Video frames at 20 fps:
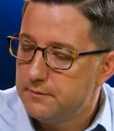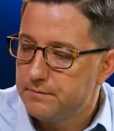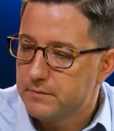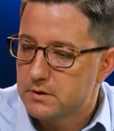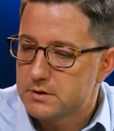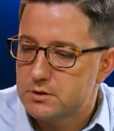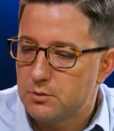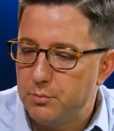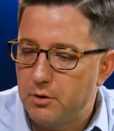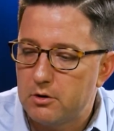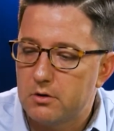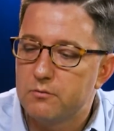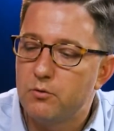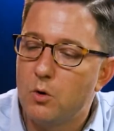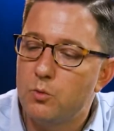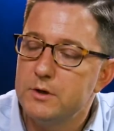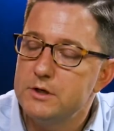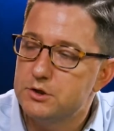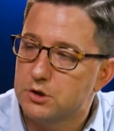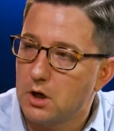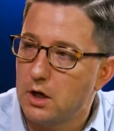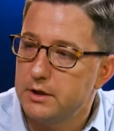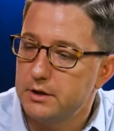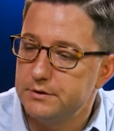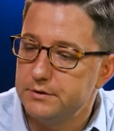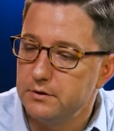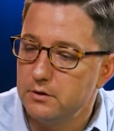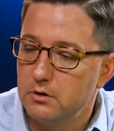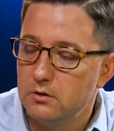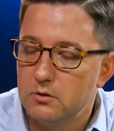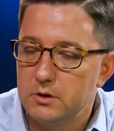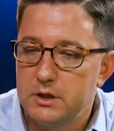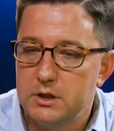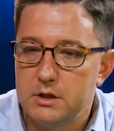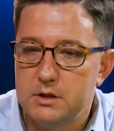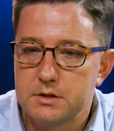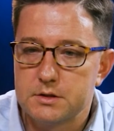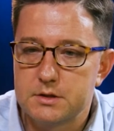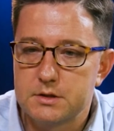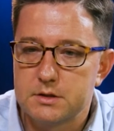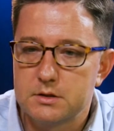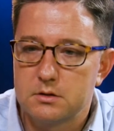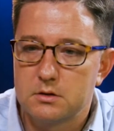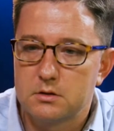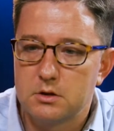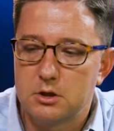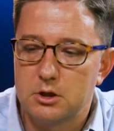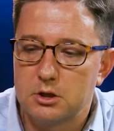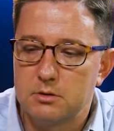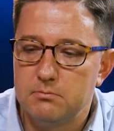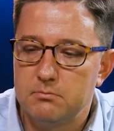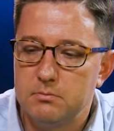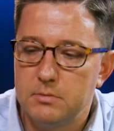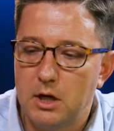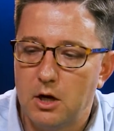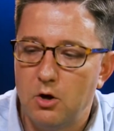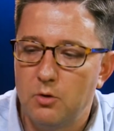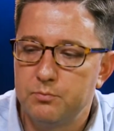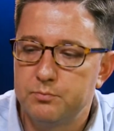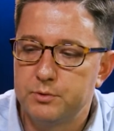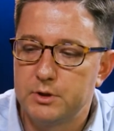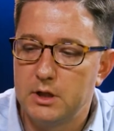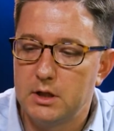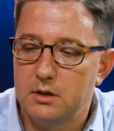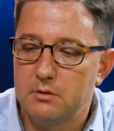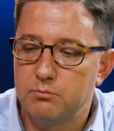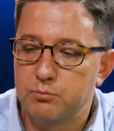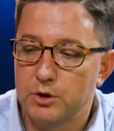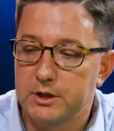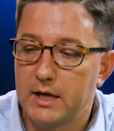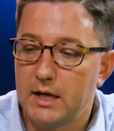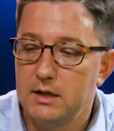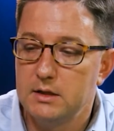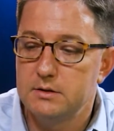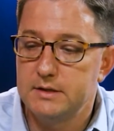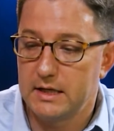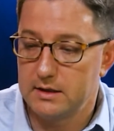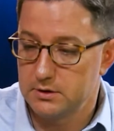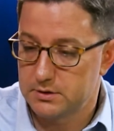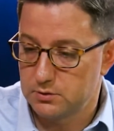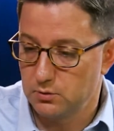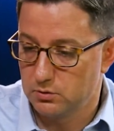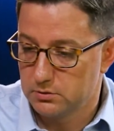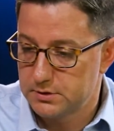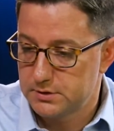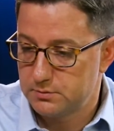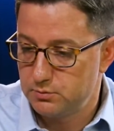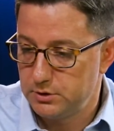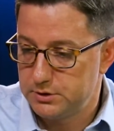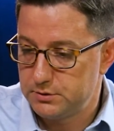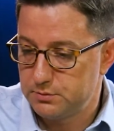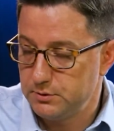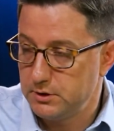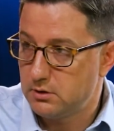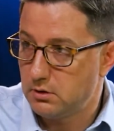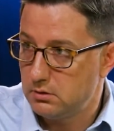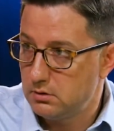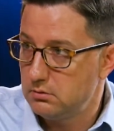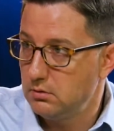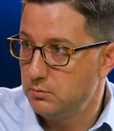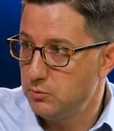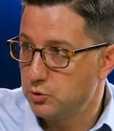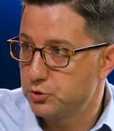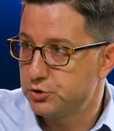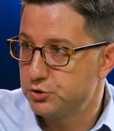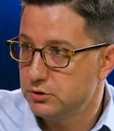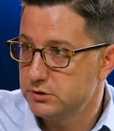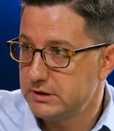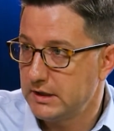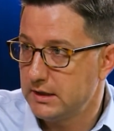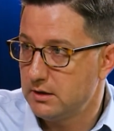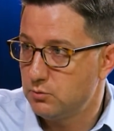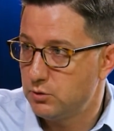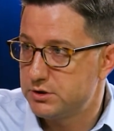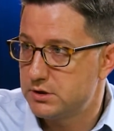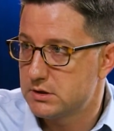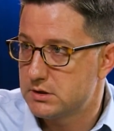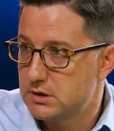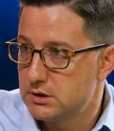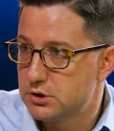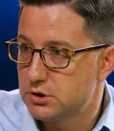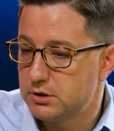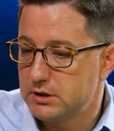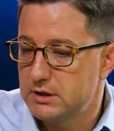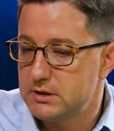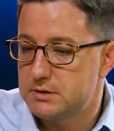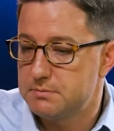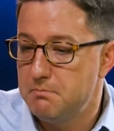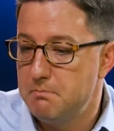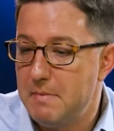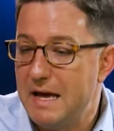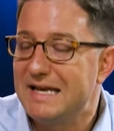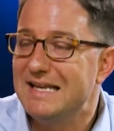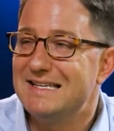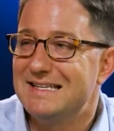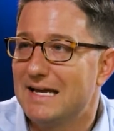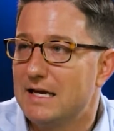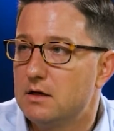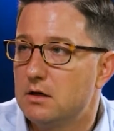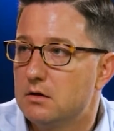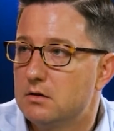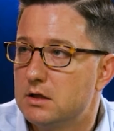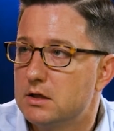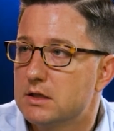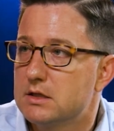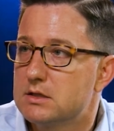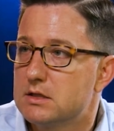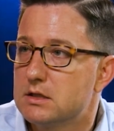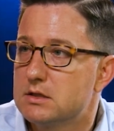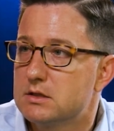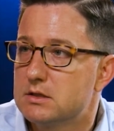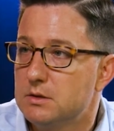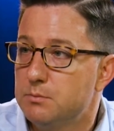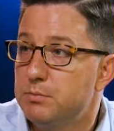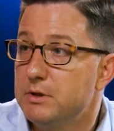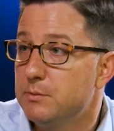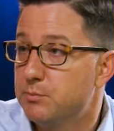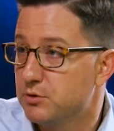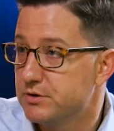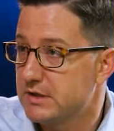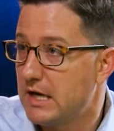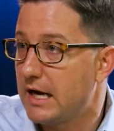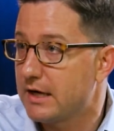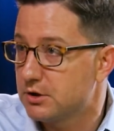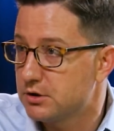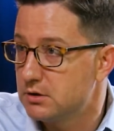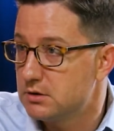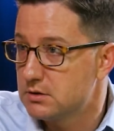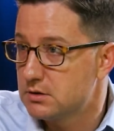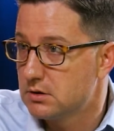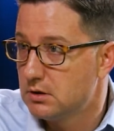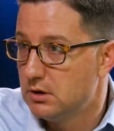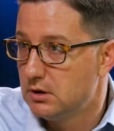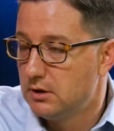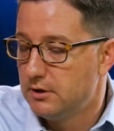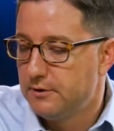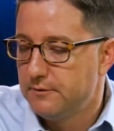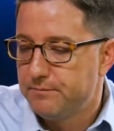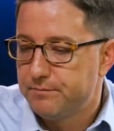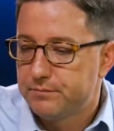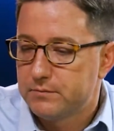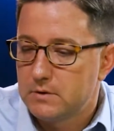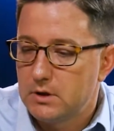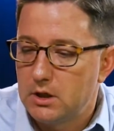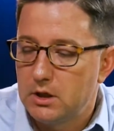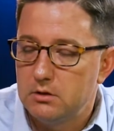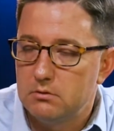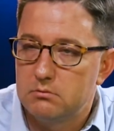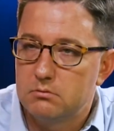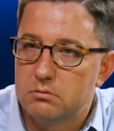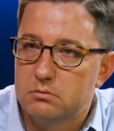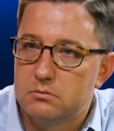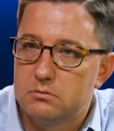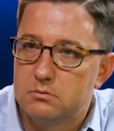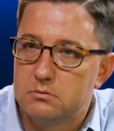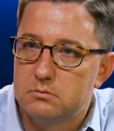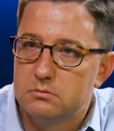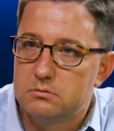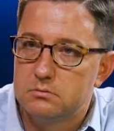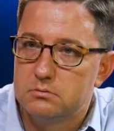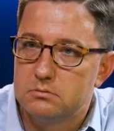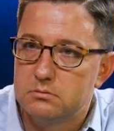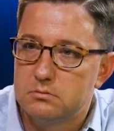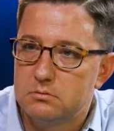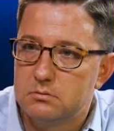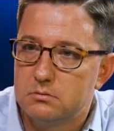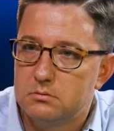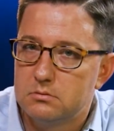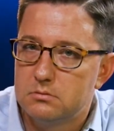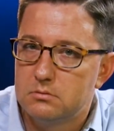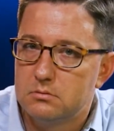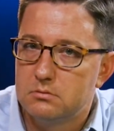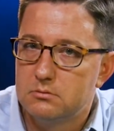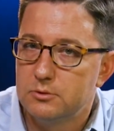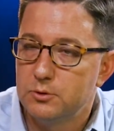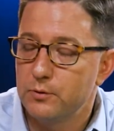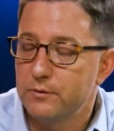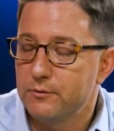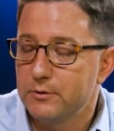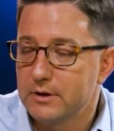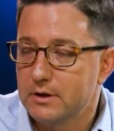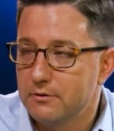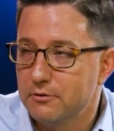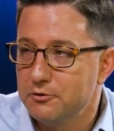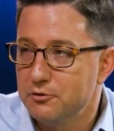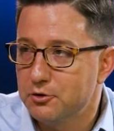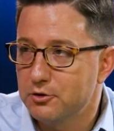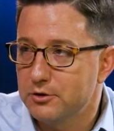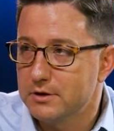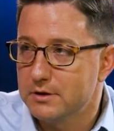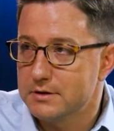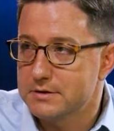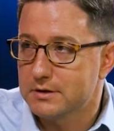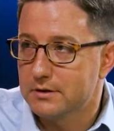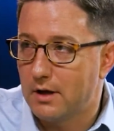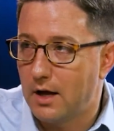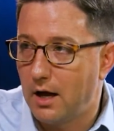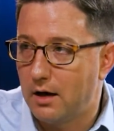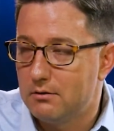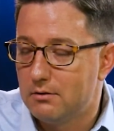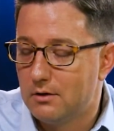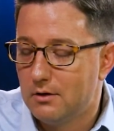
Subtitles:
So part of what we try to do is bring a data source, which we call emotional data, which essentially is metadata that exists in people's actions. And we're going to get into the nerdiness of that.